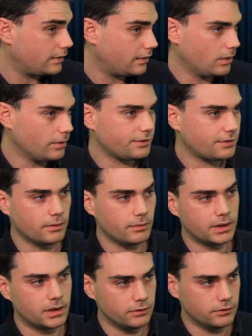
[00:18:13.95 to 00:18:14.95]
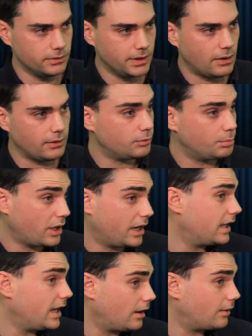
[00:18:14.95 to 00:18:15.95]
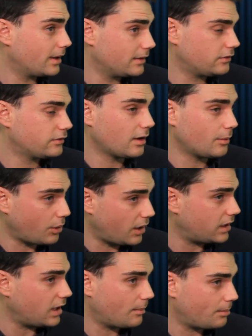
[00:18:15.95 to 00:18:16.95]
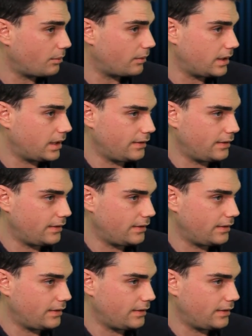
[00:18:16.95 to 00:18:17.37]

The only thing that we can do now is break out, right? This is our breakout point.